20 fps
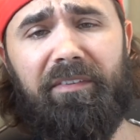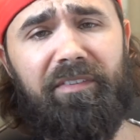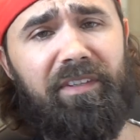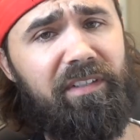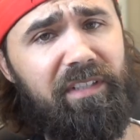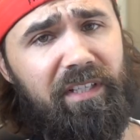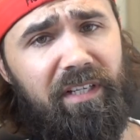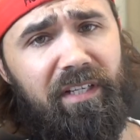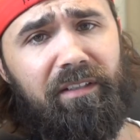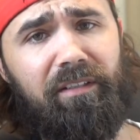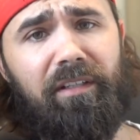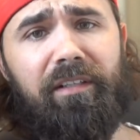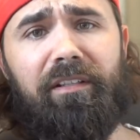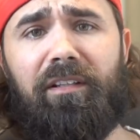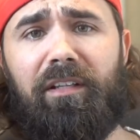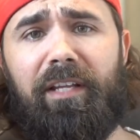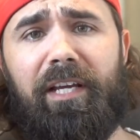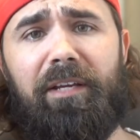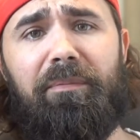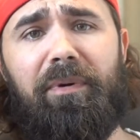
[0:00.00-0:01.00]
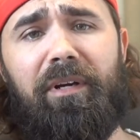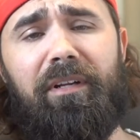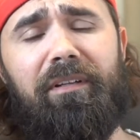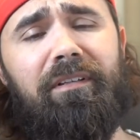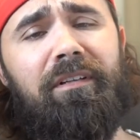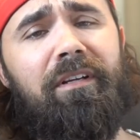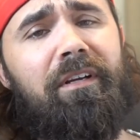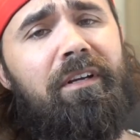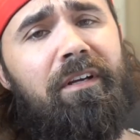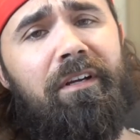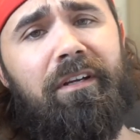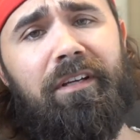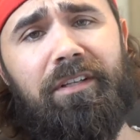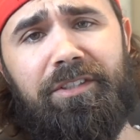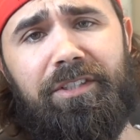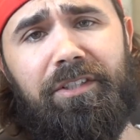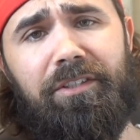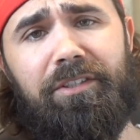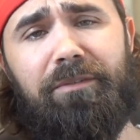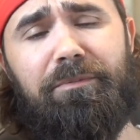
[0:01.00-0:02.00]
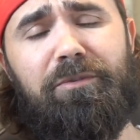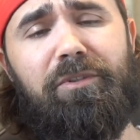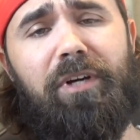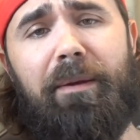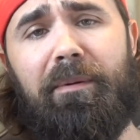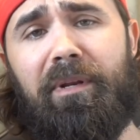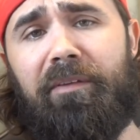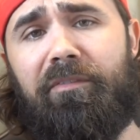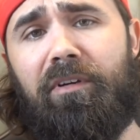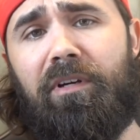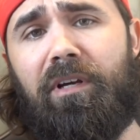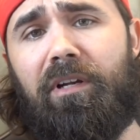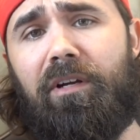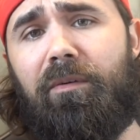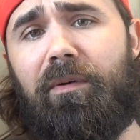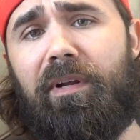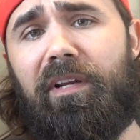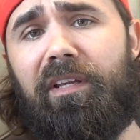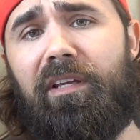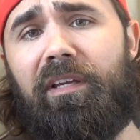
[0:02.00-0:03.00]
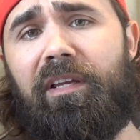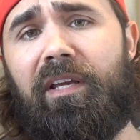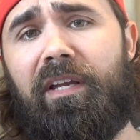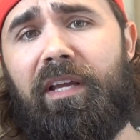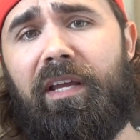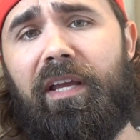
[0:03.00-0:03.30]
If you did, click the like button. Consider subscribing if you're not already.